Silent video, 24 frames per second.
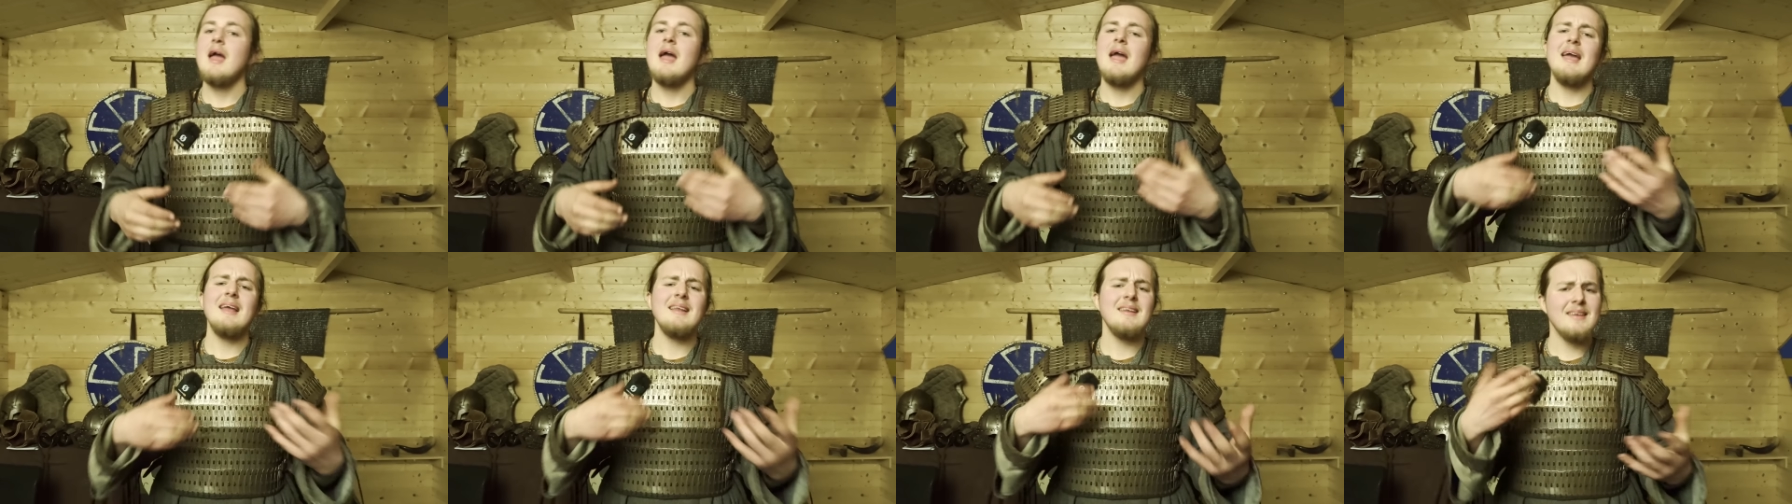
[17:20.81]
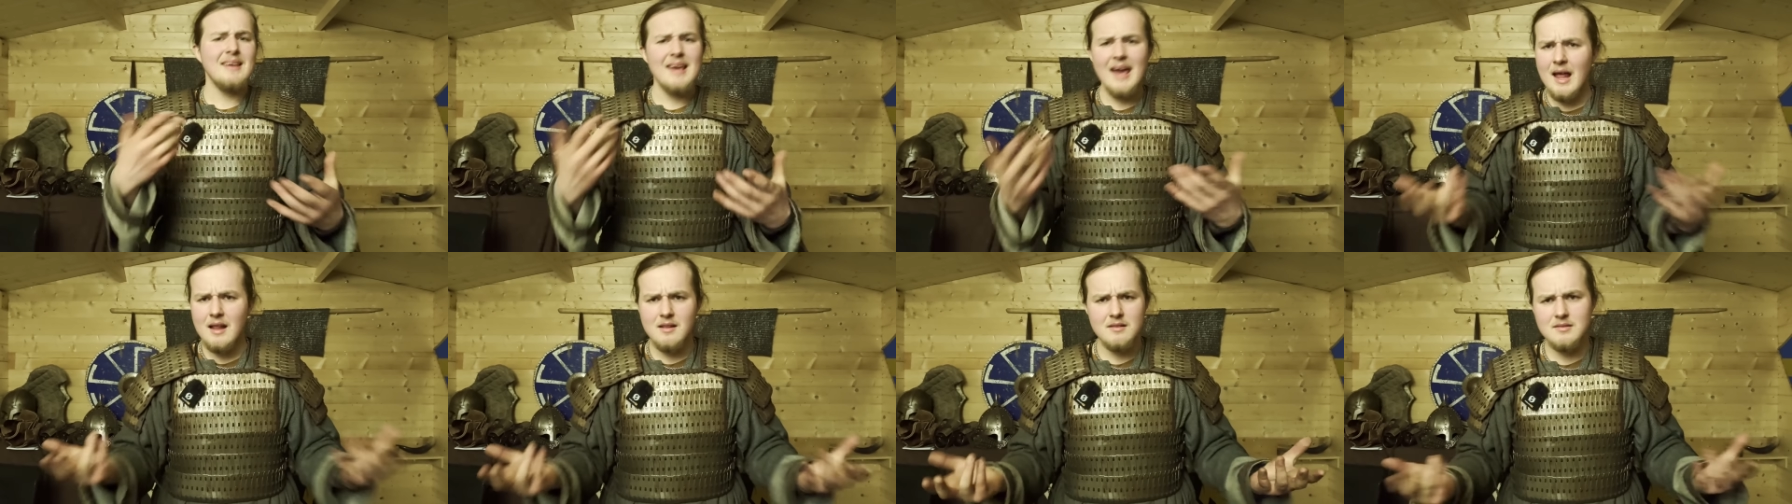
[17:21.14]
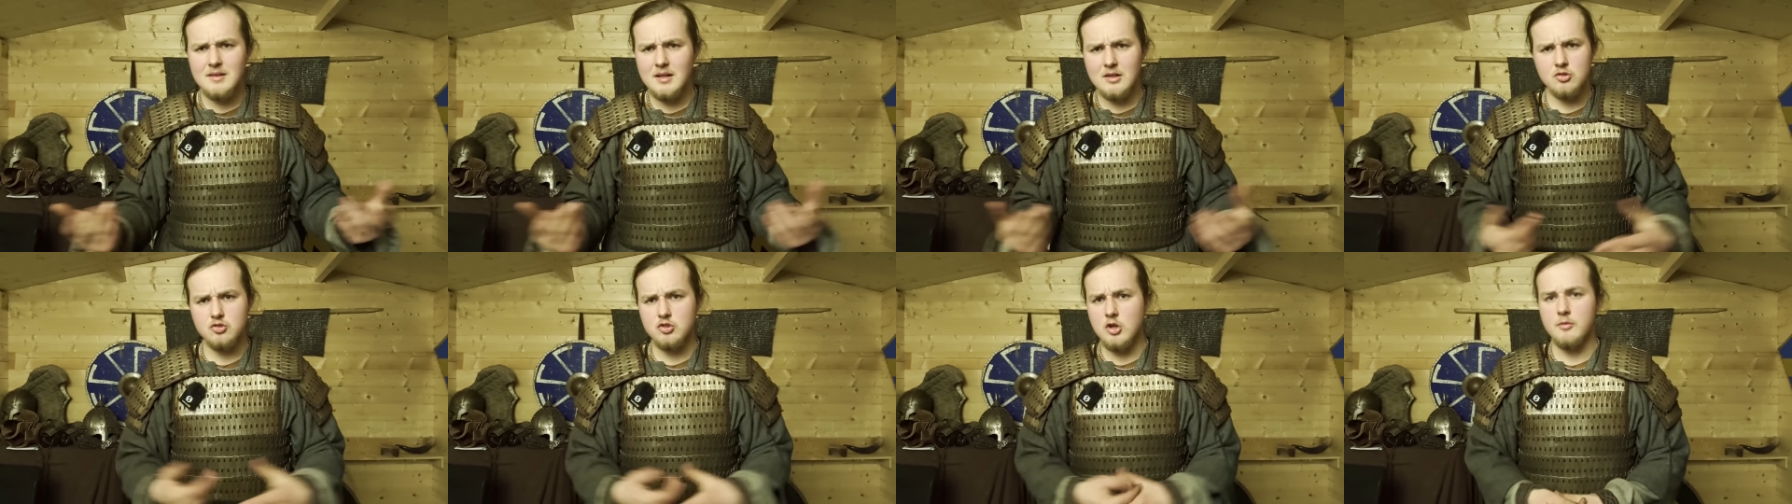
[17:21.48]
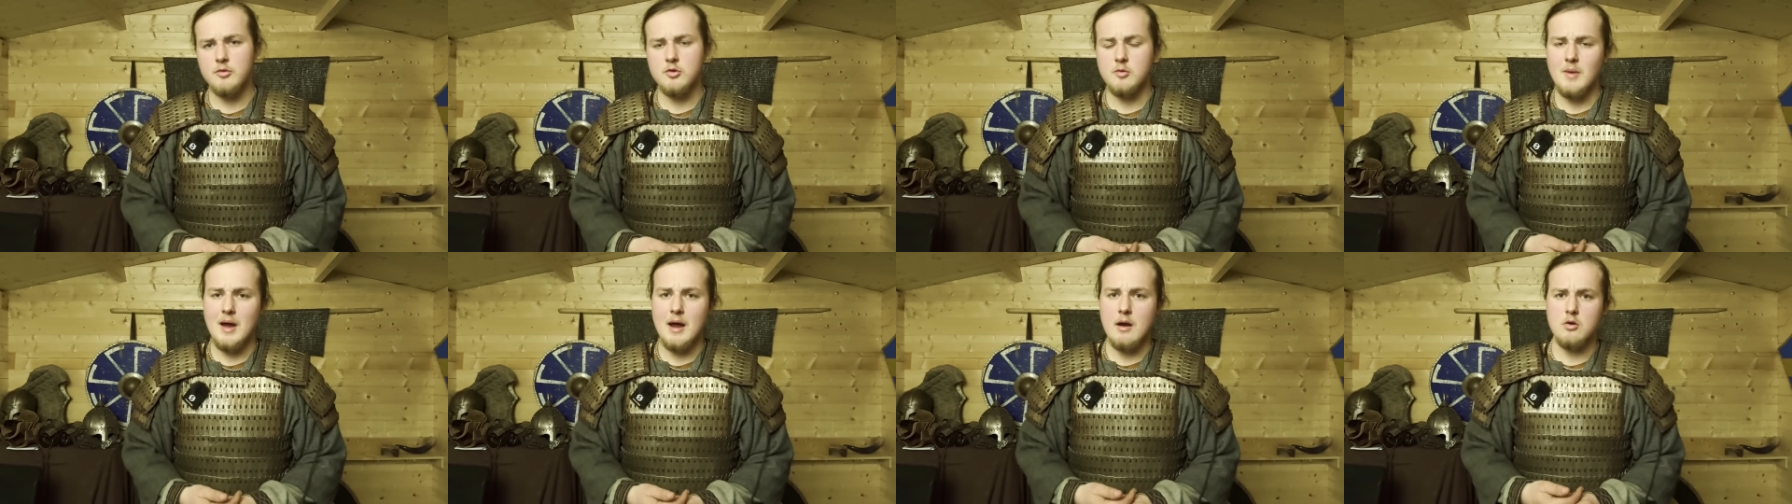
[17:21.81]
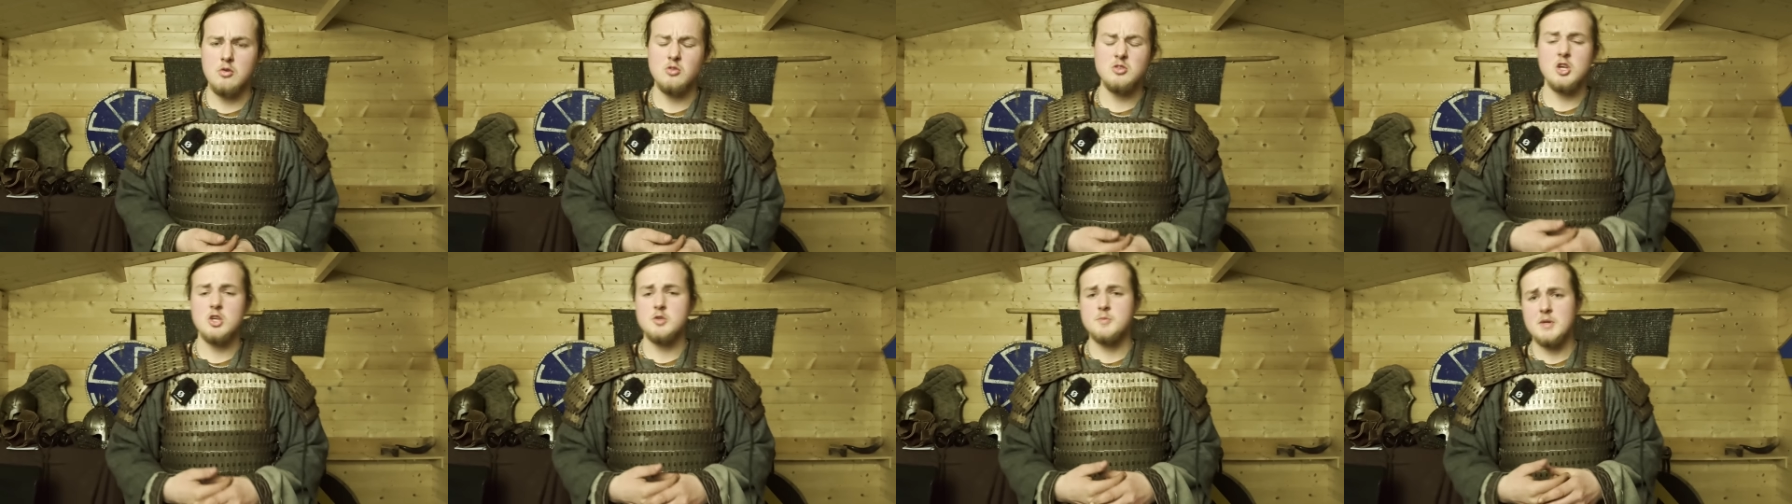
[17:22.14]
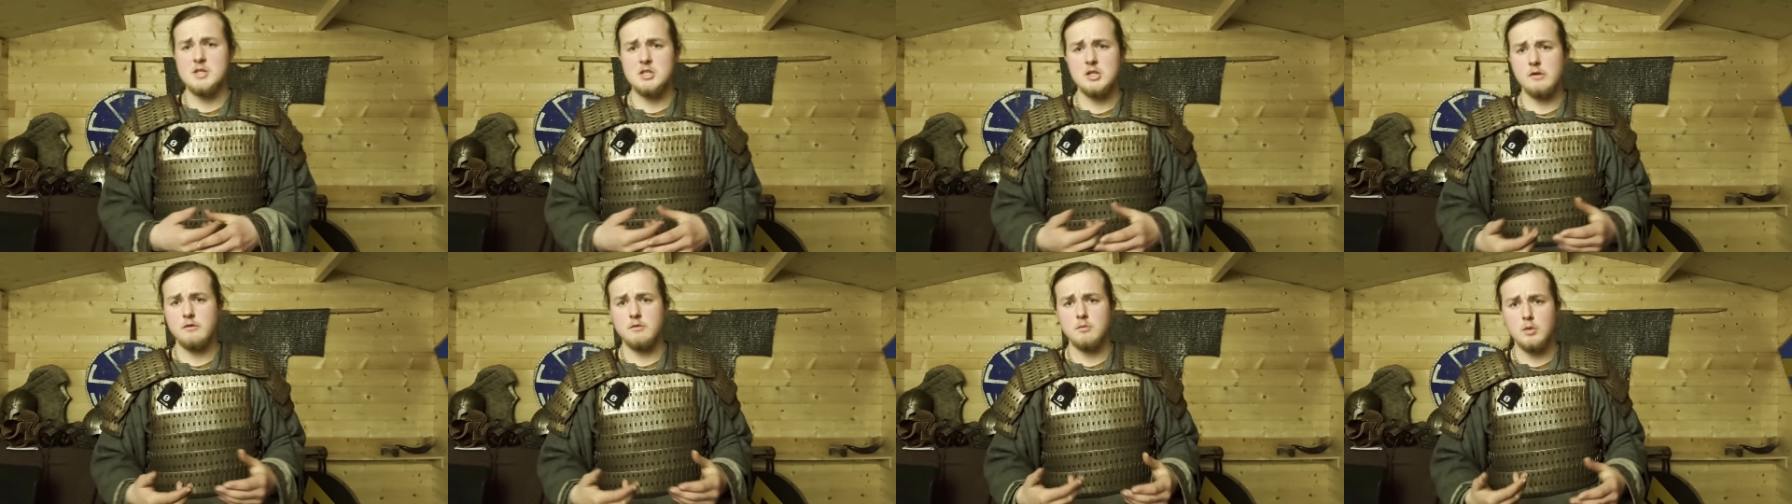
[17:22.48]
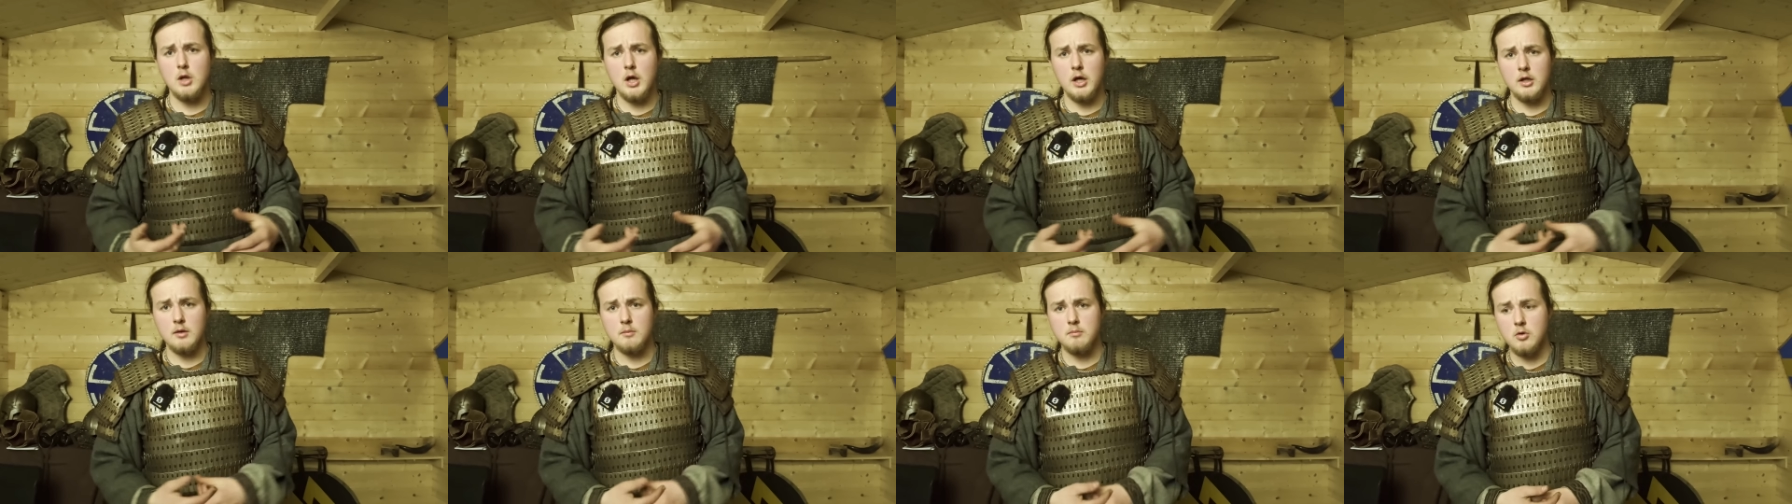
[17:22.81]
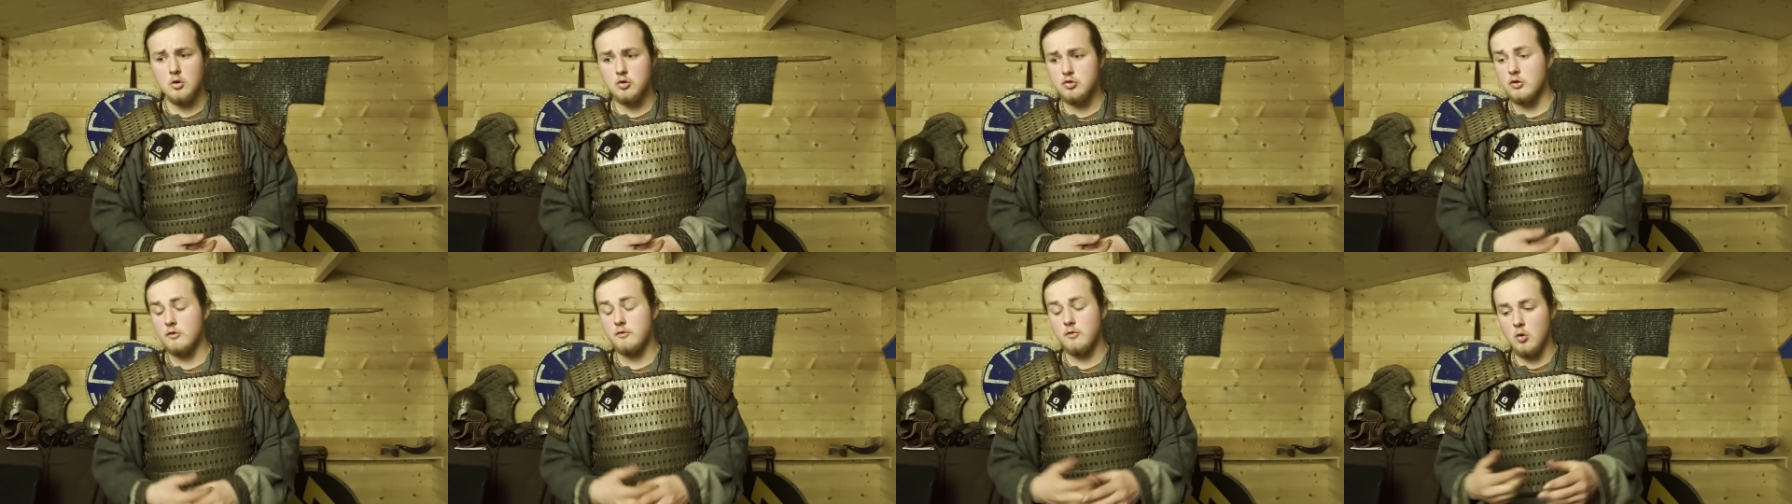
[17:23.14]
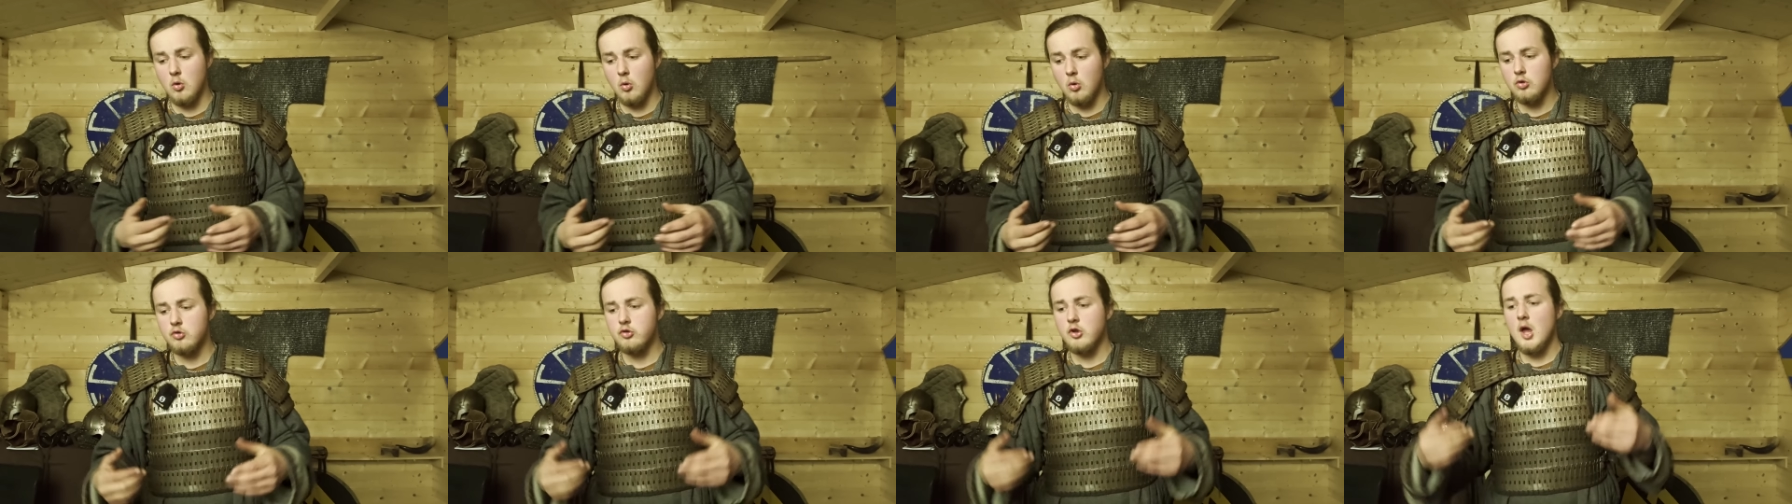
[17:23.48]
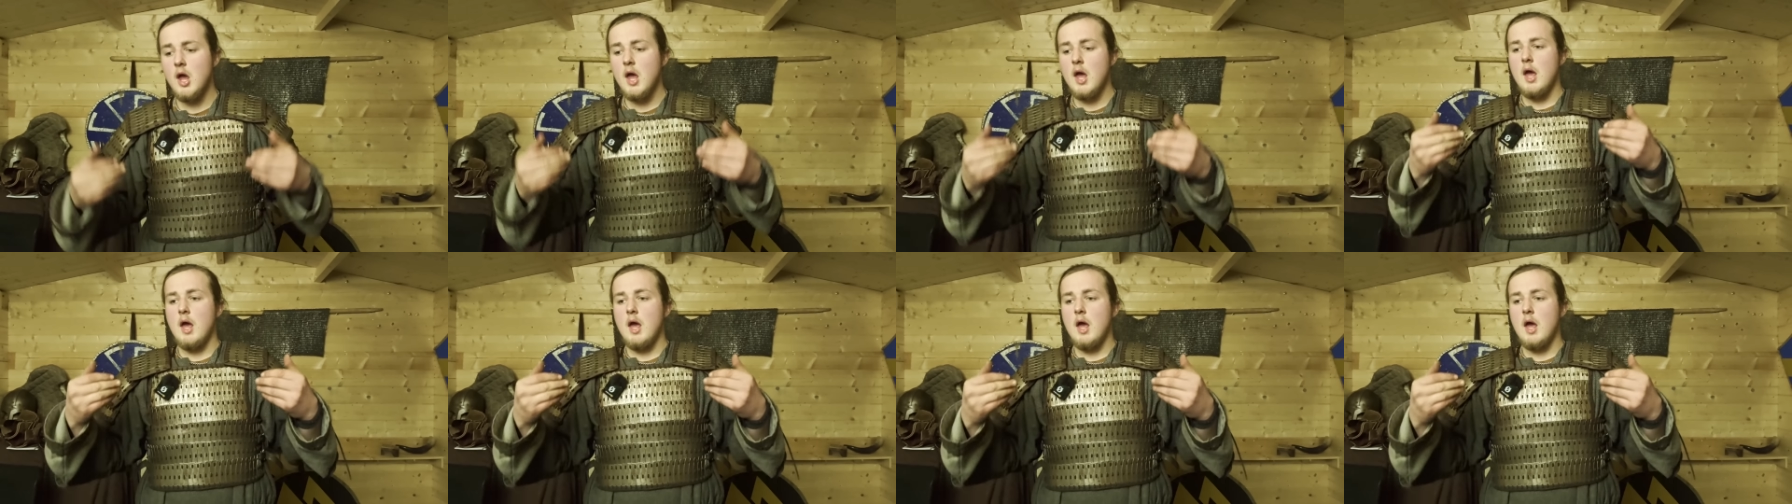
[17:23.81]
It can still stop some arrows, especially from lighter bows, of course,